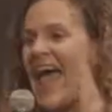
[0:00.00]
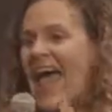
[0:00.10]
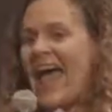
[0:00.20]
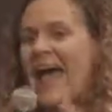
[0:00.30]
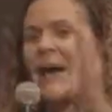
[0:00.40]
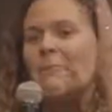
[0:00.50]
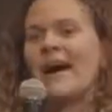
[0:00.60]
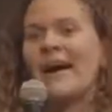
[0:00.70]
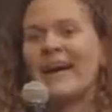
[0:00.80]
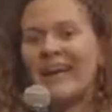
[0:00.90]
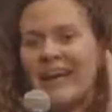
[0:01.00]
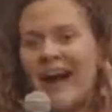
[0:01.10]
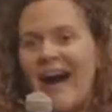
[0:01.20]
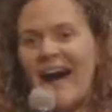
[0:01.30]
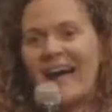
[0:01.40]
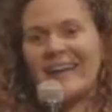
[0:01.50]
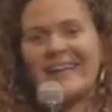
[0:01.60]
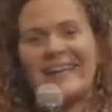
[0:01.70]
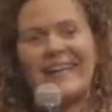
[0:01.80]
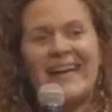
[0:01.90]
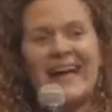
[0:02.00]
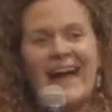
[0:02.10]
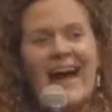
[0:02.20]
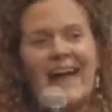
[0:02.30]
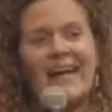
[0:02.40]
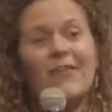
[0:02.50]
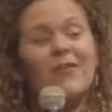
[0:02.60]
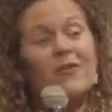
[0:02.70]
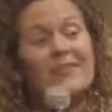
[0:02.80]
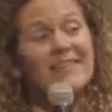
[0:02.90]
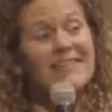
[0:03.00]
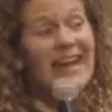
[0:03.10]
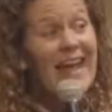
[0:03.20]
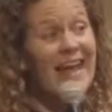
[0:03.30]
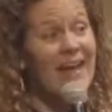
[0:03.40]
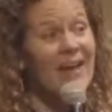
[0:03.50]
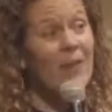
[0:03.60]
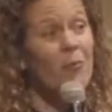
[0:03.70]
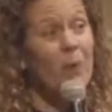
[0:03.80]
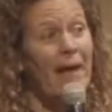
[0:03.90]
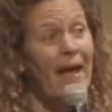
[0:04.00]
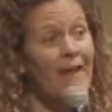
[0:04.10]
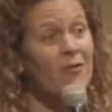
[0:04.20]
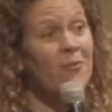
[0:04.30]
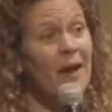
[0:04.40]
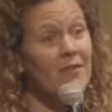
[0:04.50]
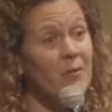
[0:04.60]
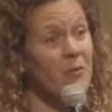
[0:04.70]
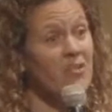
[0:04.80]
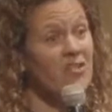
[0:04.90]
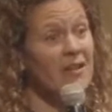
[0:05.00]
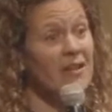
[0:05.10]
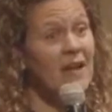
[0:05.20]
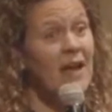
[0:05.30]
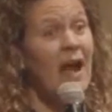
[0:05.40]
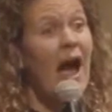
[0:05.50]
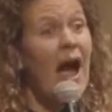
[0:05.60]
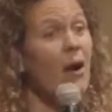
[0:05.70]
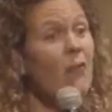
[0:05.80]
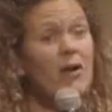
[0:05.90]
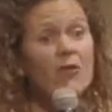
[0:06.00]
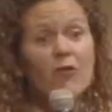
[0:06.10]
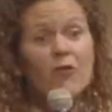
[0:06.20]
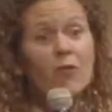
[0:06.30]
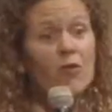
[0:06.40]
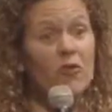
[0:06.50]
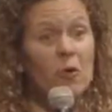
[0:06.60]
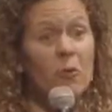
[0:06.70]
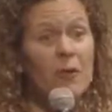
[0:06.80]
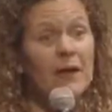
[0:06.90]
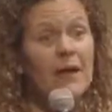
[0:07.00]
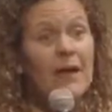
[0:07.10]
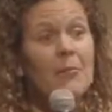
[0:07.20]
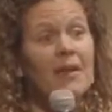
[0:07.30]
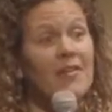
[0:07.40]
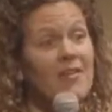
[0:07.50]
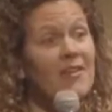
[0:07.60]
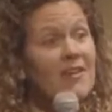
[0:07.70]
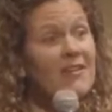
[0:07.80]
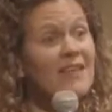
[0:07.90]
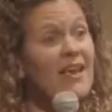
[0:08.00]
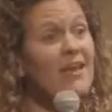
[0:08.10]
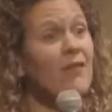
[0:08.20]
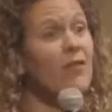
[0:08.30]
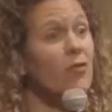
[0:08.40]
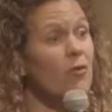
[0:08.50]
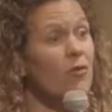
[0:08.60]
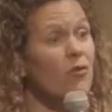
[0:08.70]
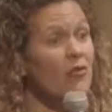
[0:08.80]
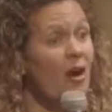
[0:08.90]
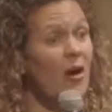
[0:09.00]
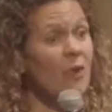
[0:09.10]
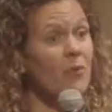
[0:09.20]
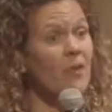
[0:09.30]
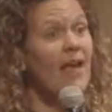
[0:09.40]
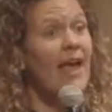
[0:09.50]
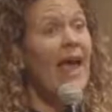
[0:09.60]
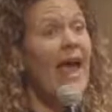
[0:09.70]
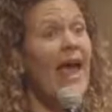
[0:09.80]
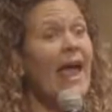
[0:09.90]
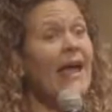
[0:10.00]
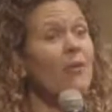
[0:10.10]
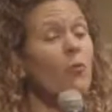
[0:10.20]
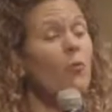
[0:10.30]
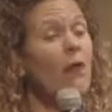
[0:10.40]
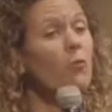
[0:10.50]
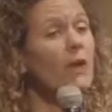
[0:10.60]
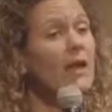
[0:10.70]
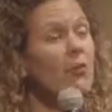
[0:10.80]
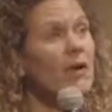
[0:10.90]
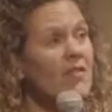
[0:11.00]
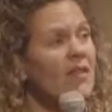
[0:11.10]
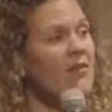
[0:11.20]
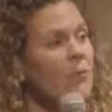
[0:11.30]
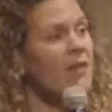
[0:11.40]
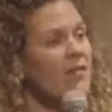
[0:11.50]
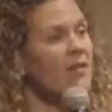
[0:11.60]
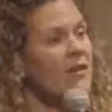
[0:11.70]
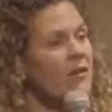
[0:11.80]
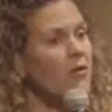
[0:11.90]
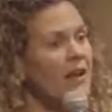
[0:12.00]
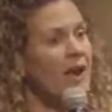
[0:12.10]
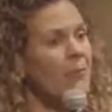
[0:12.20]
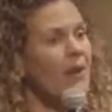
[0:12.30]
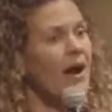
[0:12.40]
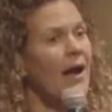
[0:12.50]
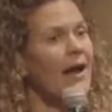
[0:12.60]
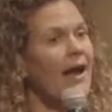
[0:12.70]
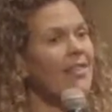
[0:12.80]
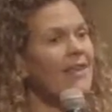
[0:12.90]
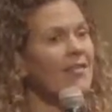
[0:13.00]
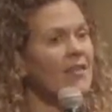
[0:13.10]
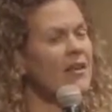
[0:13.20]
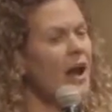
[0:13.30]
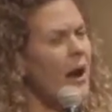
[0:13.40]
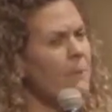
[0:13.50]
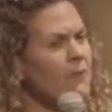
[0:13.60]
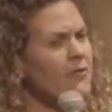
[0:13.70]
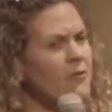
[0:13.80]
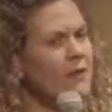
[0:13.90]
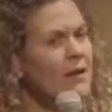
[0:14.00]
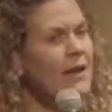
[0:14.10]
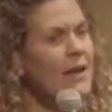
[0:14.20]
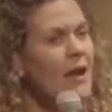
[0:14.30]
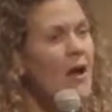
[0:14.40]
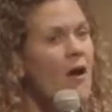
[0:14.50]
am God. So today, while Pastor Matt's preaching, I want your swords open, because he's going to take us through Psalms. And when it says be still and know that I'm God, I think it's an opportunity